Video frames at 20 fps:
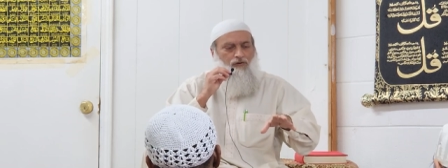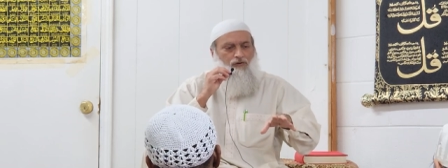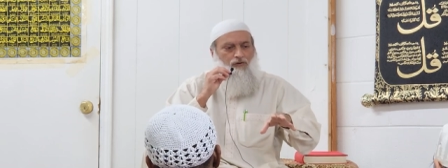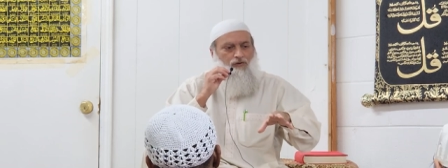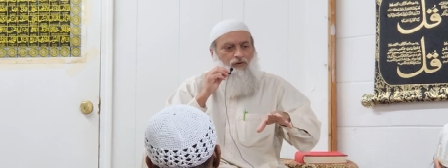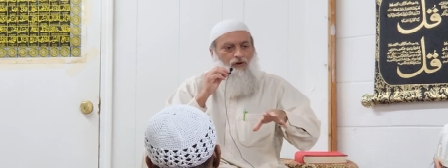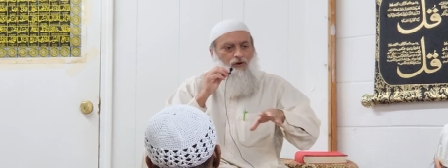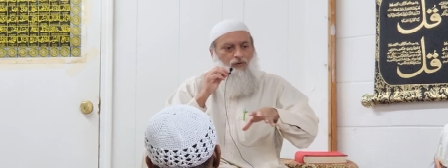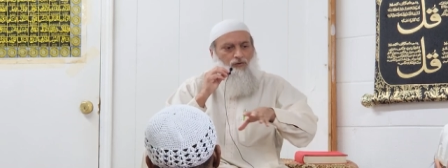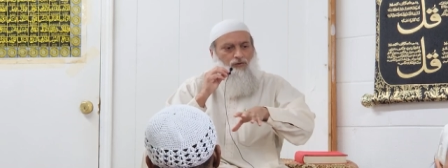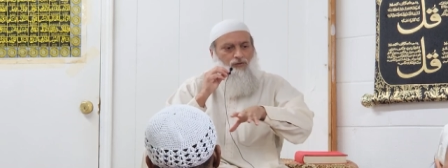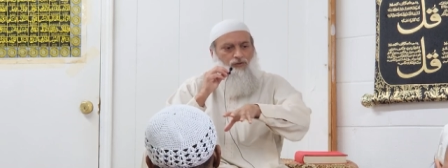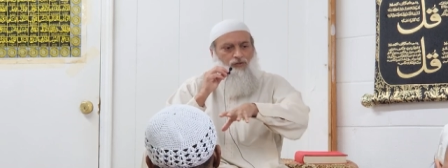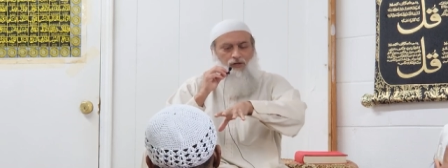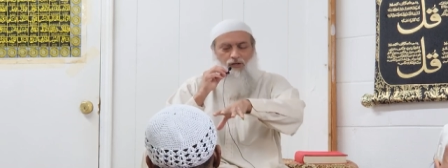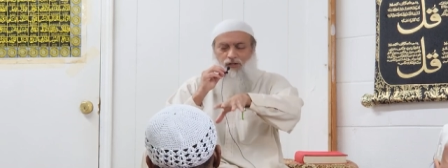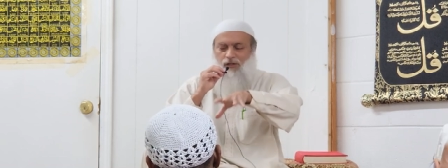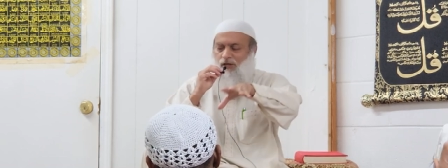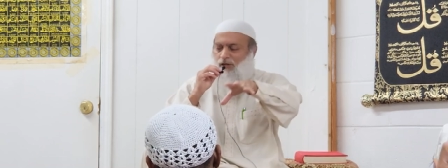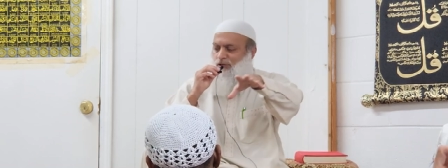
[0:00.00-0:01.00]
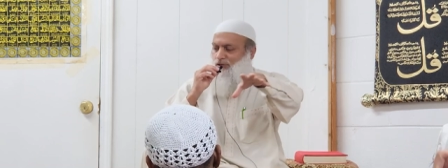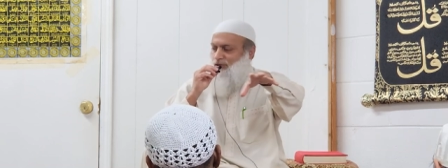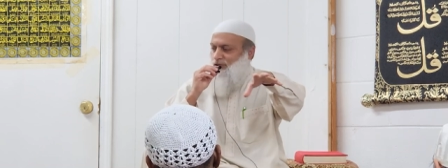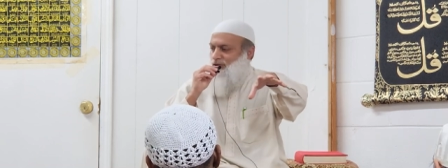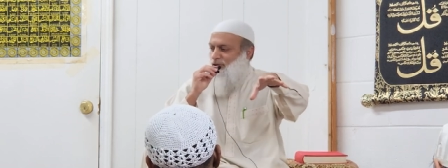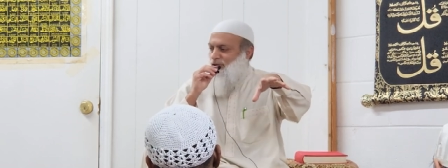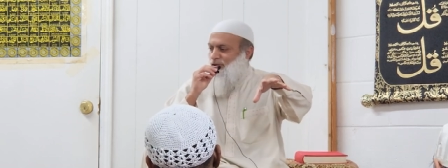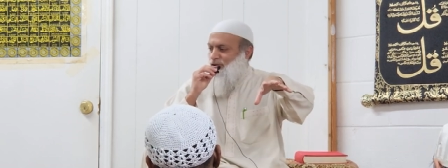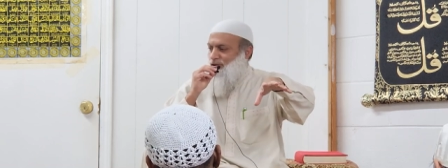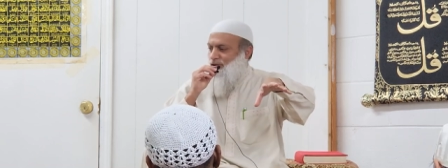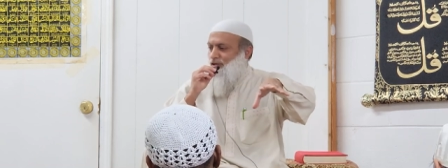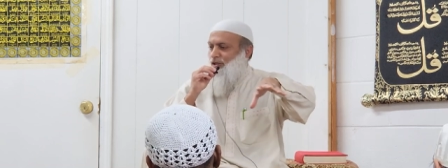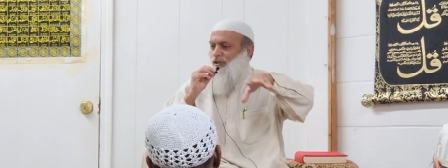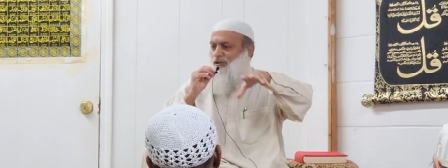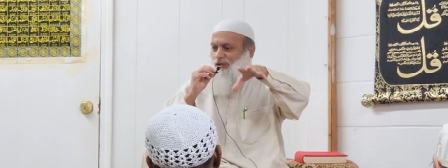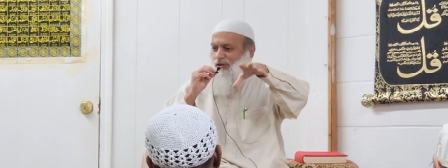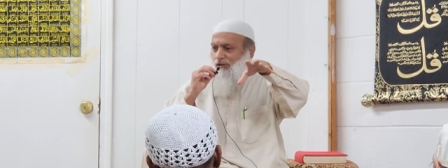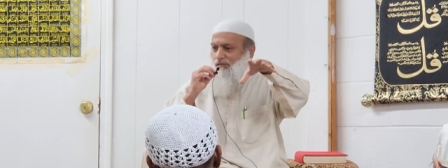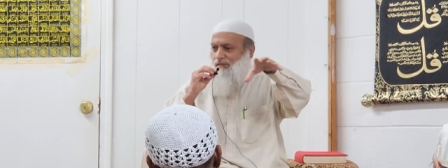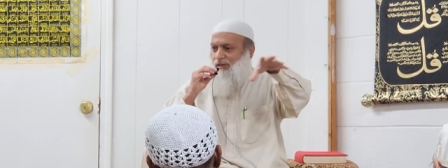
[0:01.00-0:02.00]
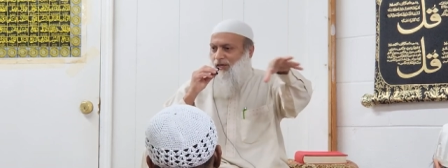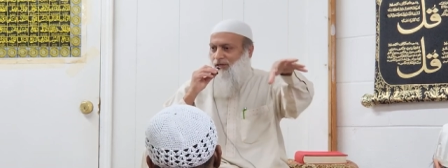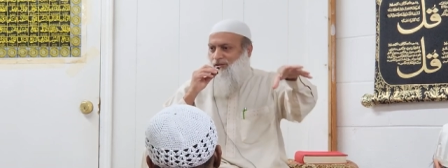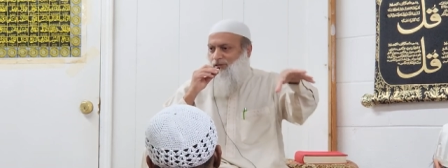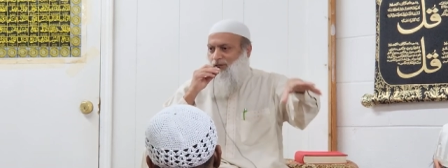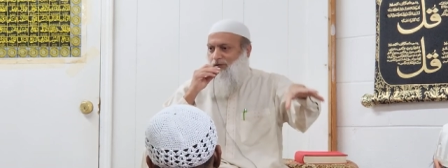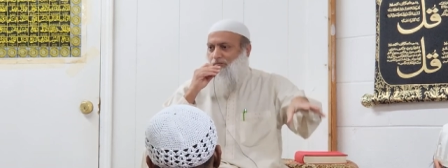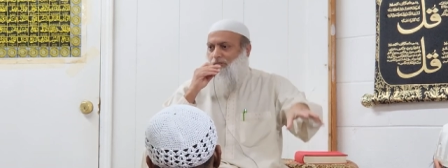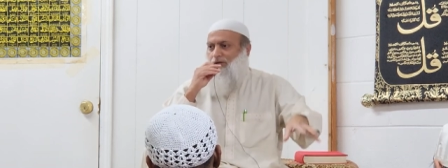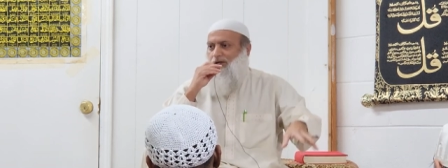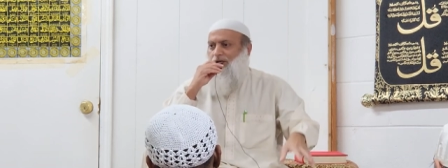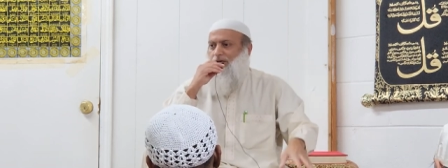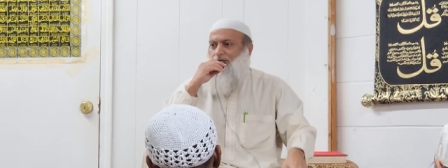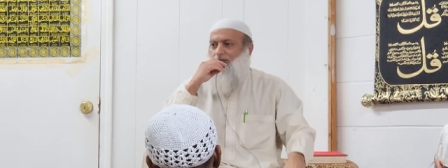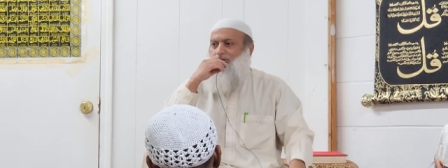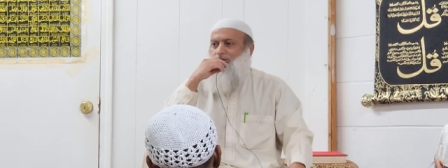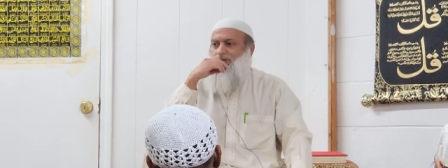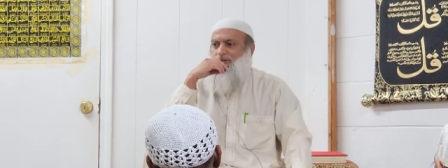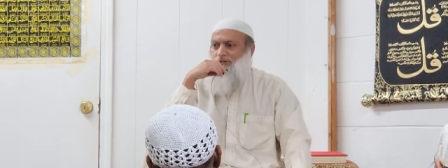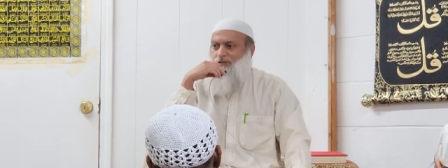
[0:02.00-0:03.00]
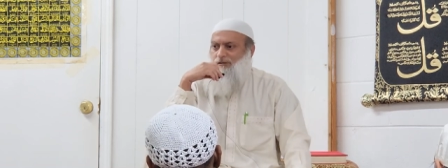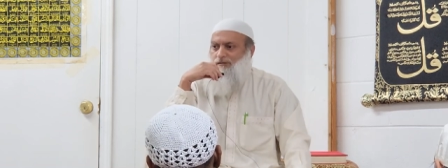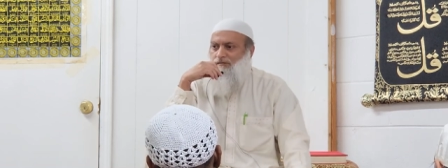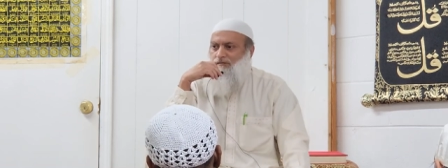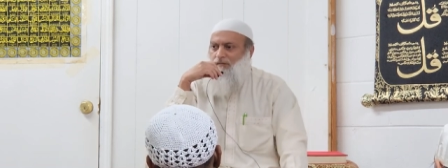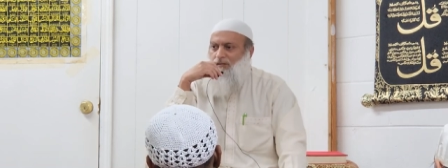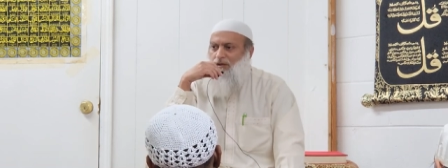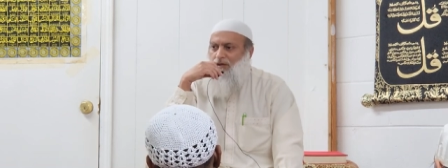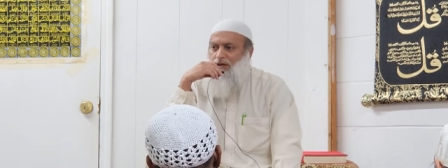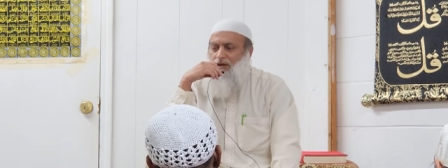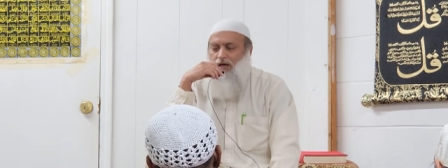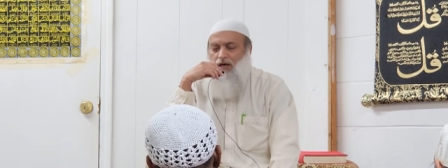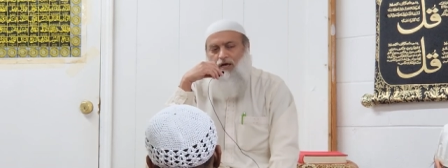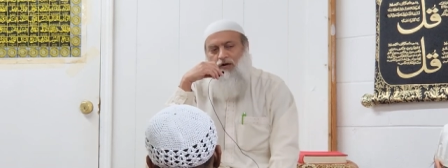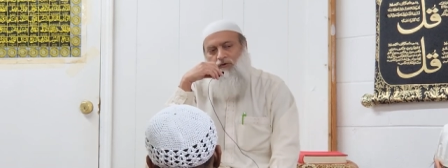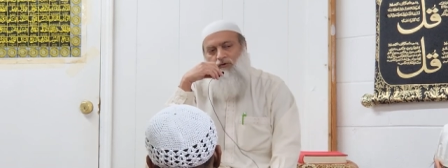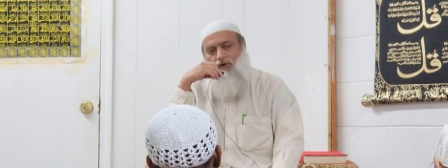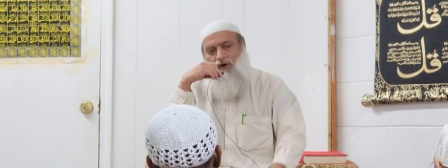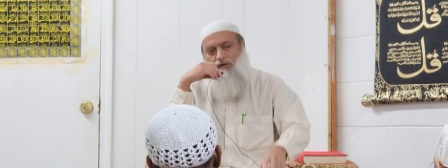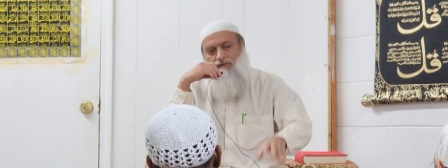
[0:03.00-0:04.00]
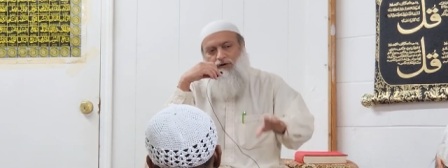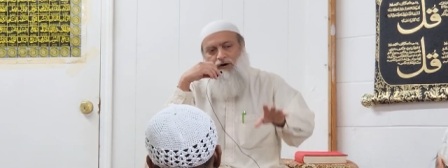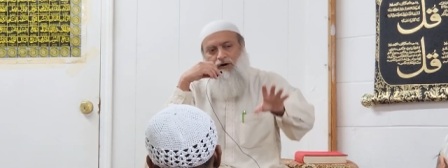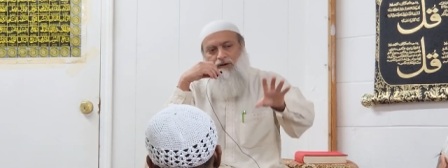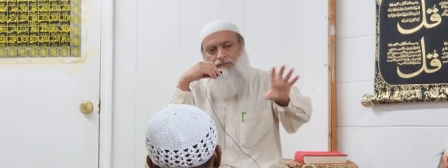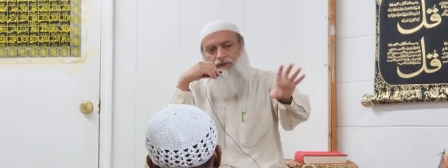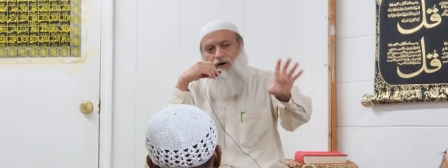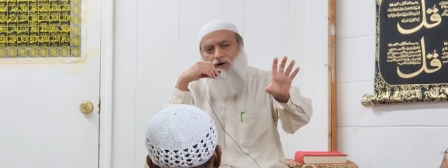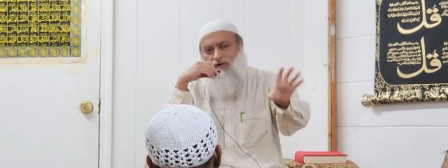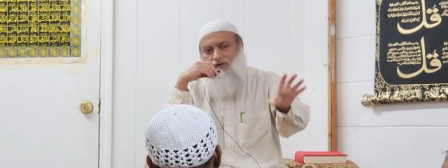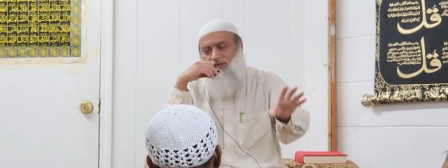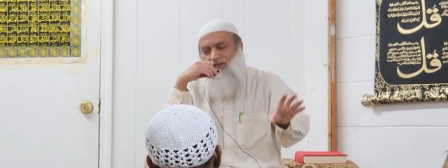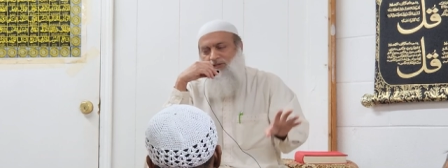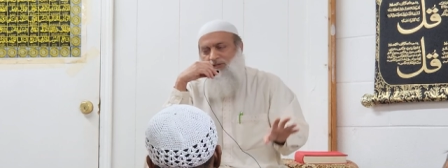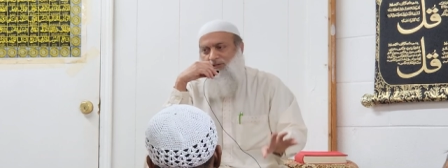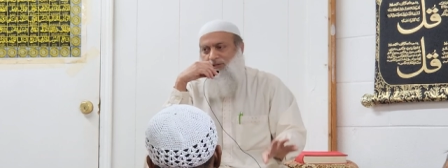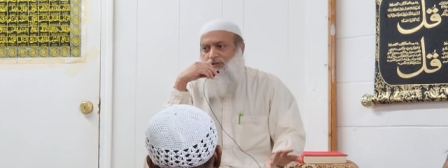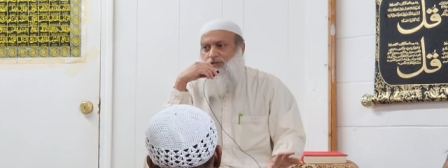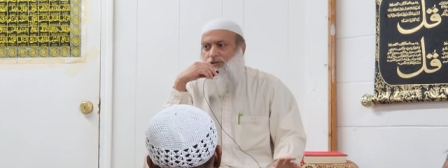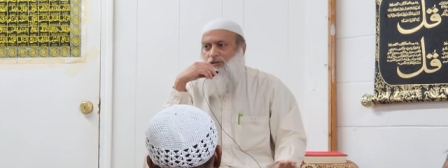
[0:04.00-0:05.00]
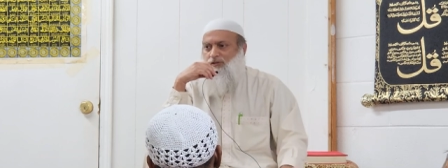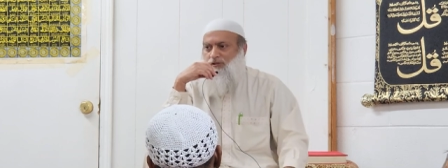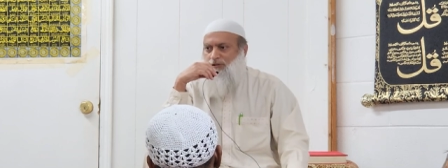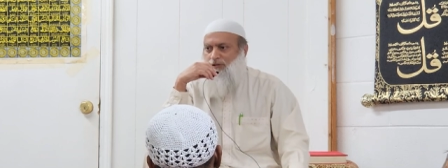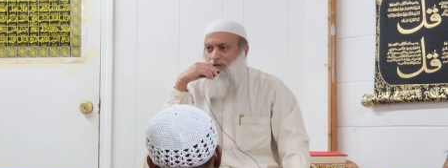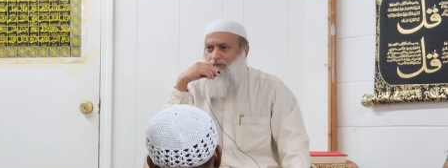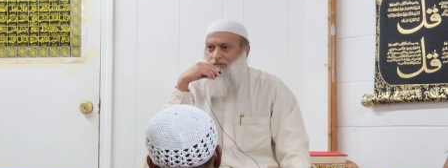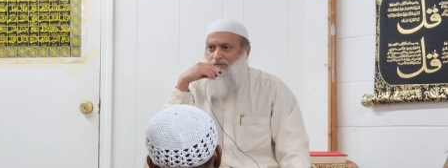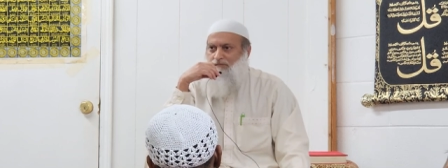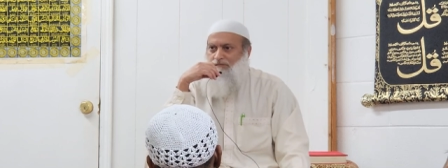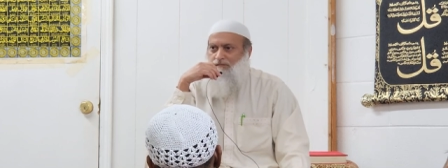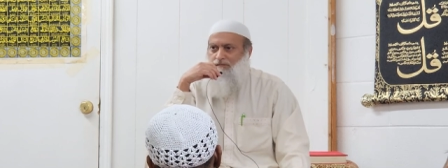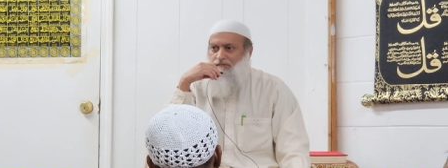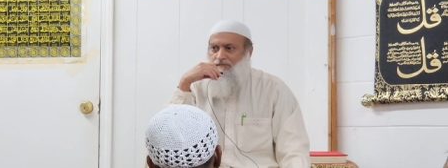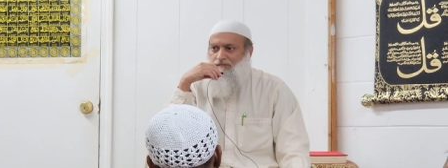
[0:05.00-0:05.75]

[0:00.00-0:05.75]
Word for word: You know, we see this system that's in place, and whoever opposes the system,